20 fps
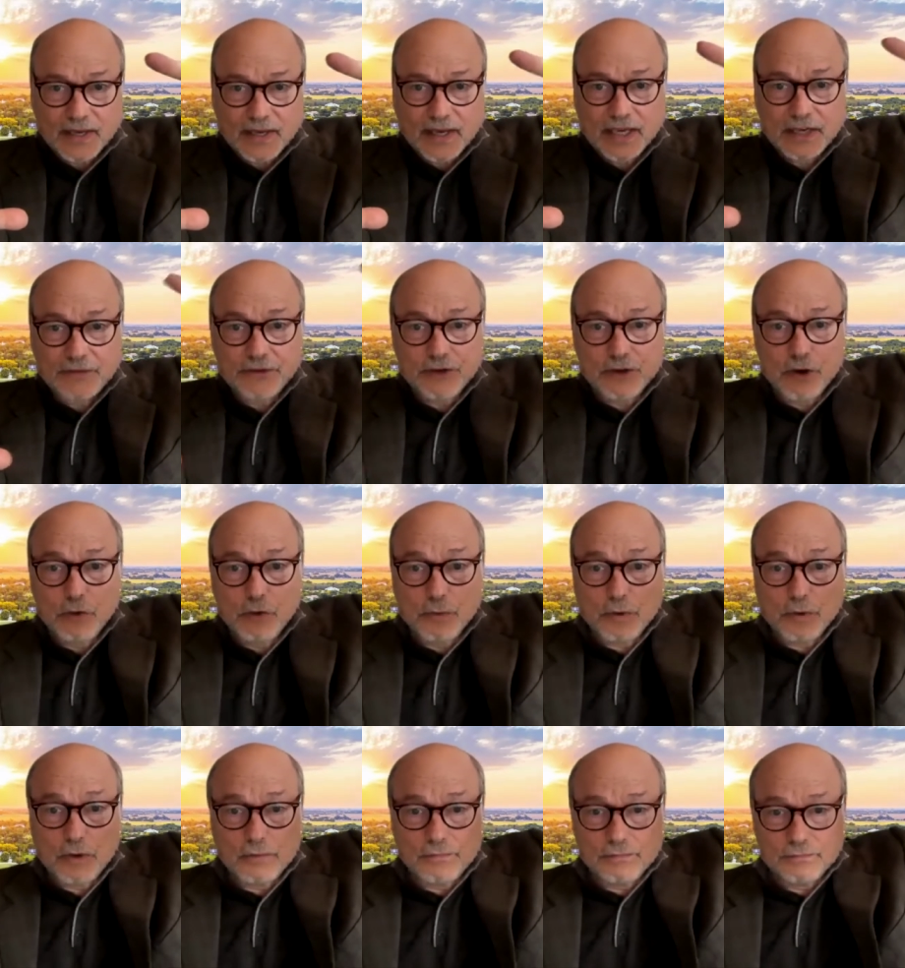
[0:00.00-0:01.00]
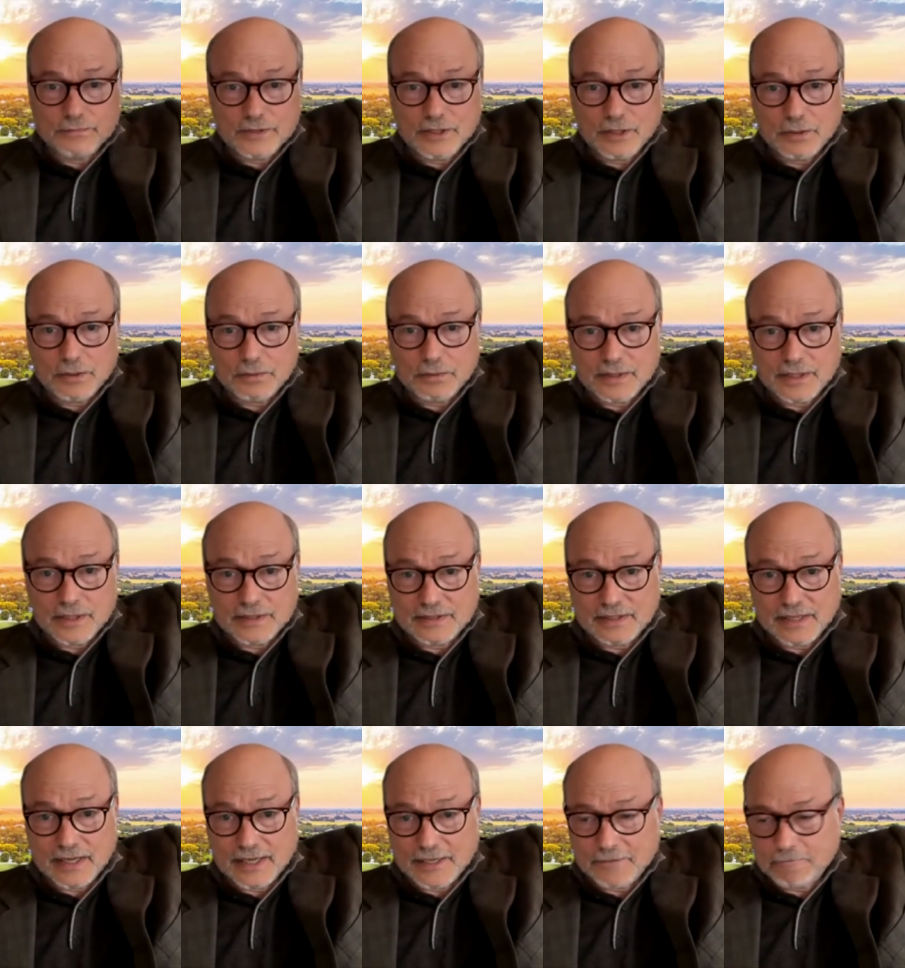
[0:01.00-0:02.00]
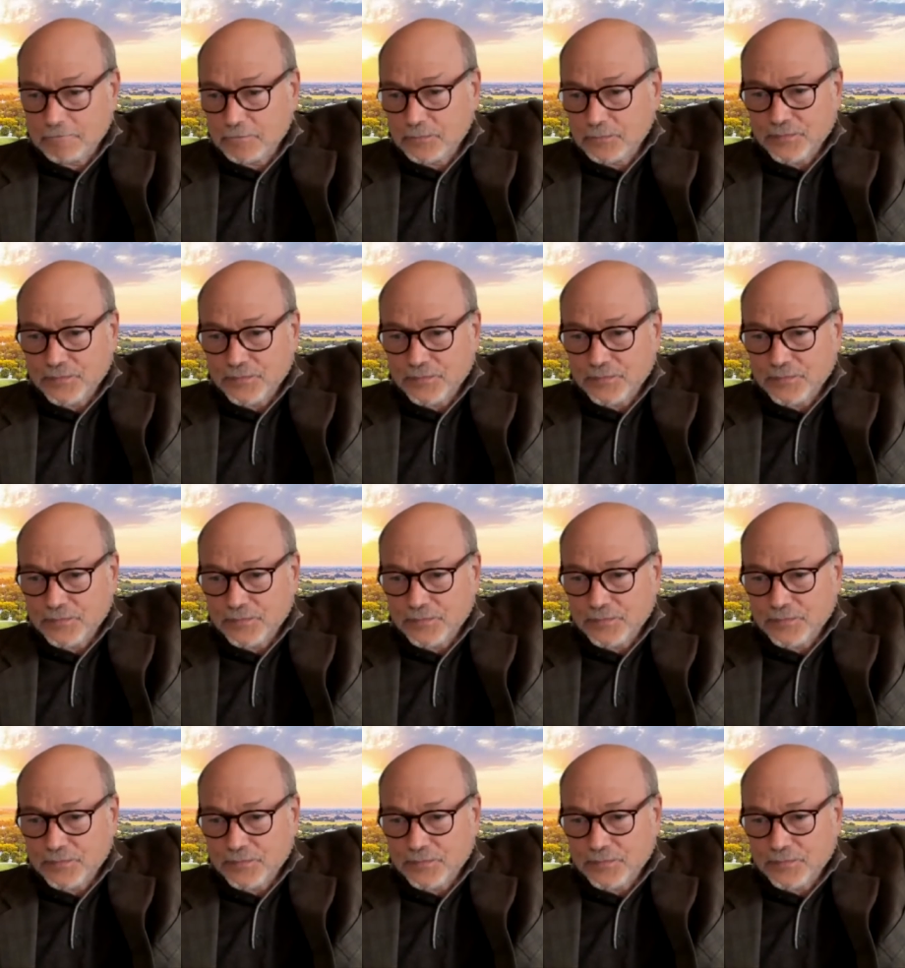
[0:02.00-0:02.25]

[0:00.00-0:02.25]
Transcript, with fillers: And if you go to a, you know, let's say